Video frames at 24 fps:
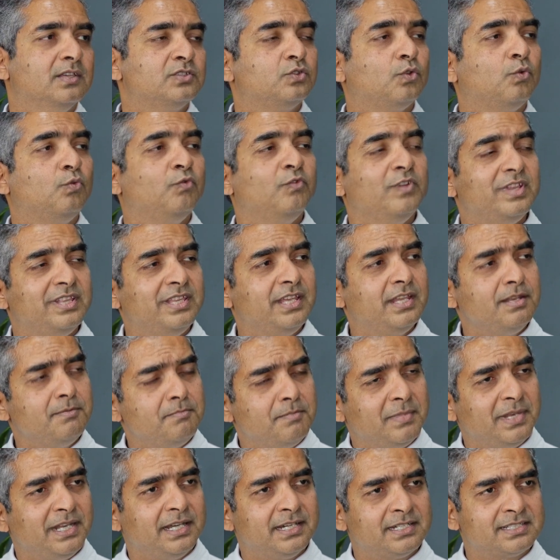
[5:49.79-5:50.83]
so within
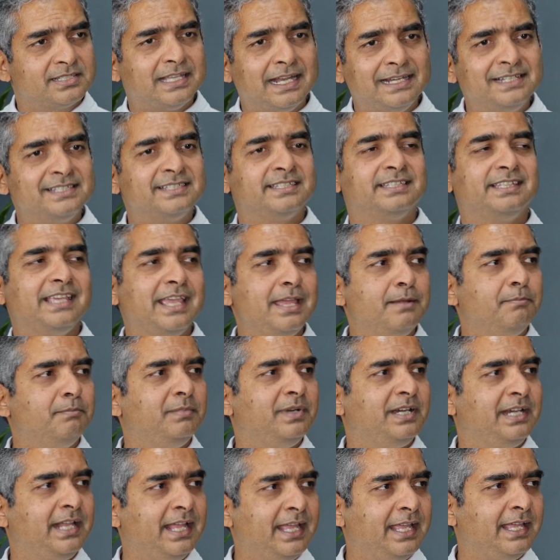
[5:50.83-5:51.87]
minutes, that
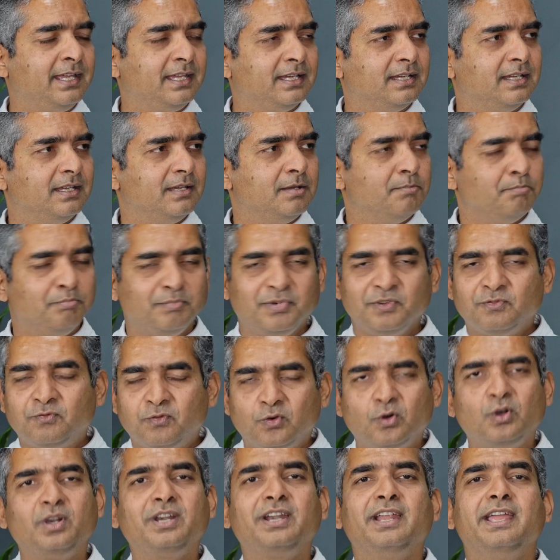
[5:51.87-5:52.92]
same day,
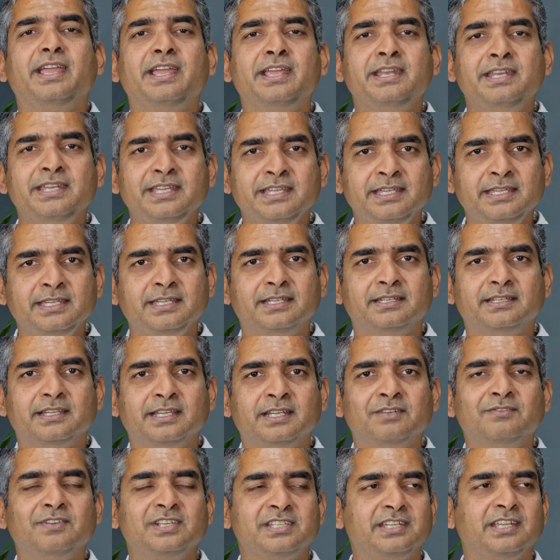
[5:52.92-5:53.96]
before any
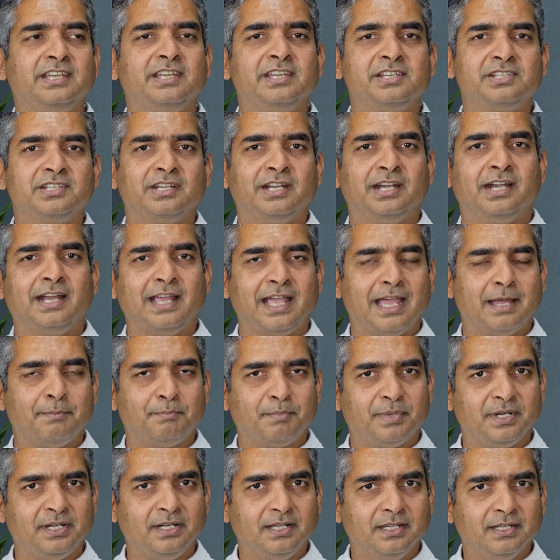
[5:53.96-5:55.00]
investigation had
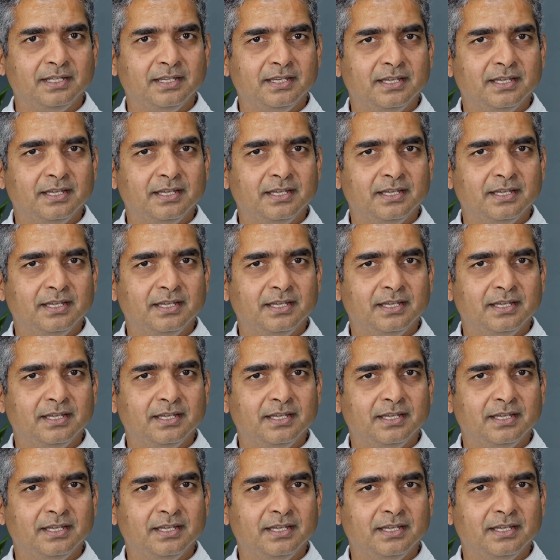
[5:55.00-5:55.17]
happened,